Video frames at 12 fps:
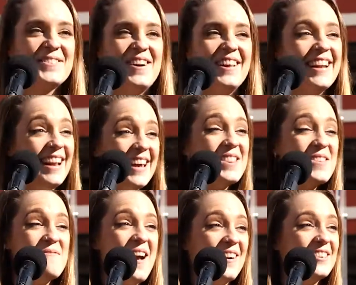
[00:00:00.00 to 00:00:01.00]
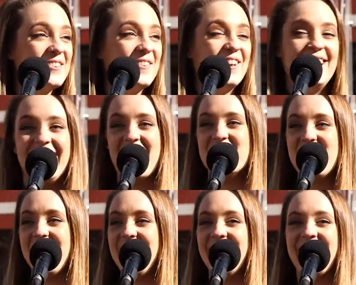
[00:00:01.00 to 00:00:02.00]
well, and I lead the marriage equality
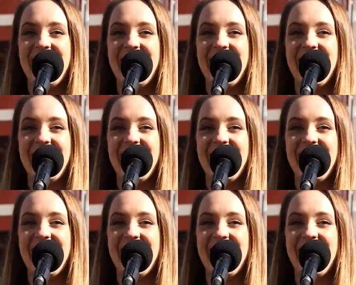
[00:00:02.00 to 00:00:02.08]
campaign at